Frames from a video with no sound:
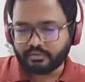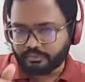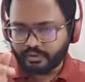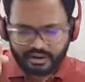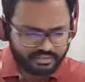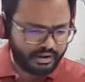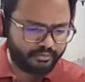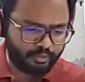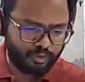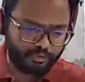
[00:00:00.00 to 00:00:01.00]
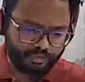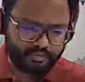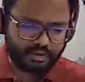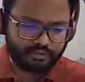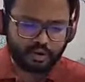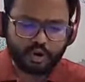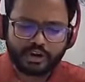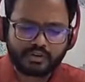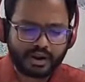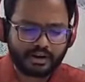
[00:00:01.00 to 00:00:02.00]
First and foremost, if you look
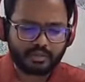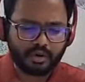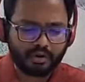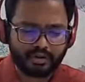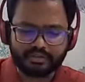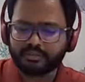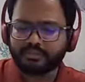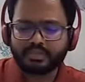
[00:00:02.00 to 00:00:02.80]
into antibiotics,